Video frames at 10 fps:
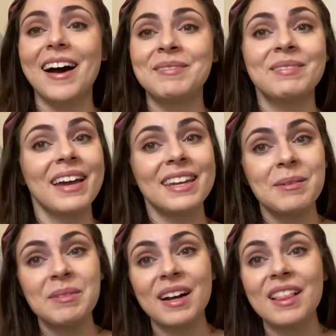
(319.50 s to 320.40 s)
My
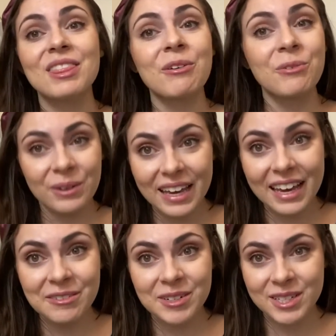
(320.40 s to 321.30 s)
number 3
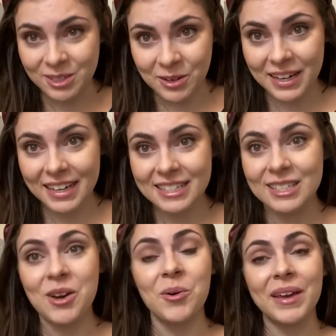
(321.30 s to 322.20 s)
resort is
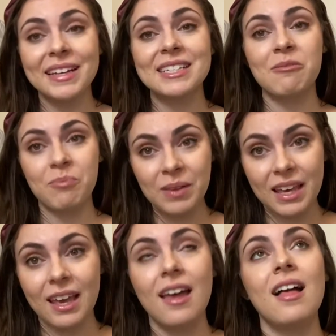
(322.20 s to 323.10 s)
going to
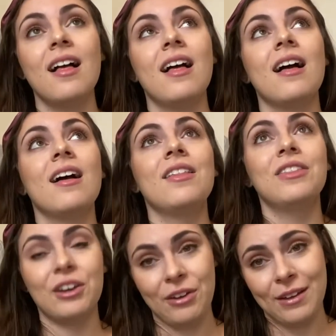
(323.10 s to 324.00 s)
be
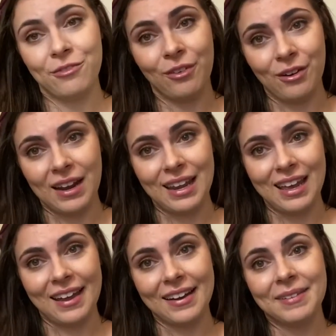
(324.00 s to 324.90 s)
the Grand
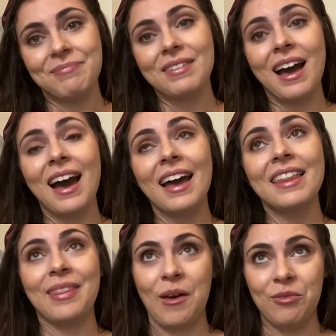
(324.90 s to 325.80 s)
Floridian. I
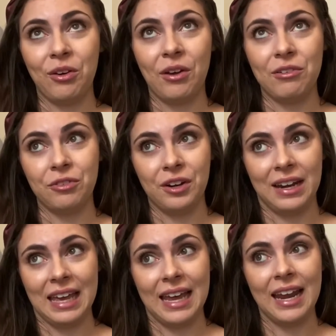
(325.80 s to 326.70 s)
love the Grand
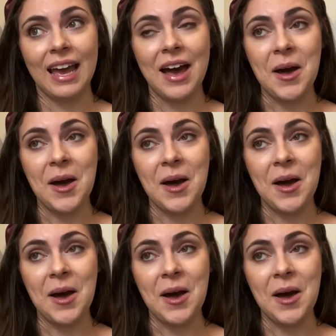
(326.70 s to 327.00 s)
Floridian.